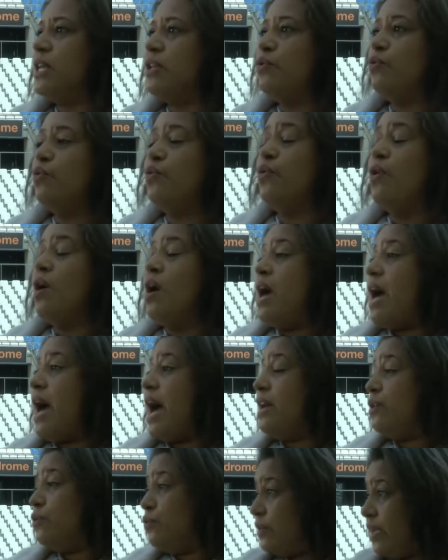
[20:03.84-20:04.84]
we need to
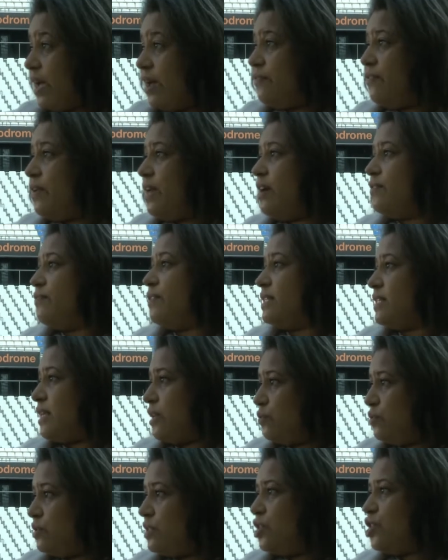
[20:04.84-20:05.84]
look at the way that we are
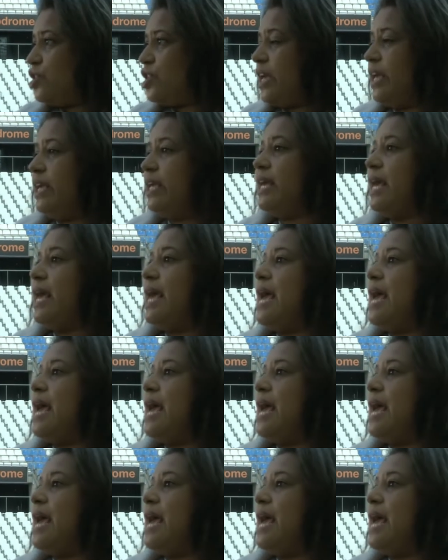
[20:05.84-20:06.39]
living,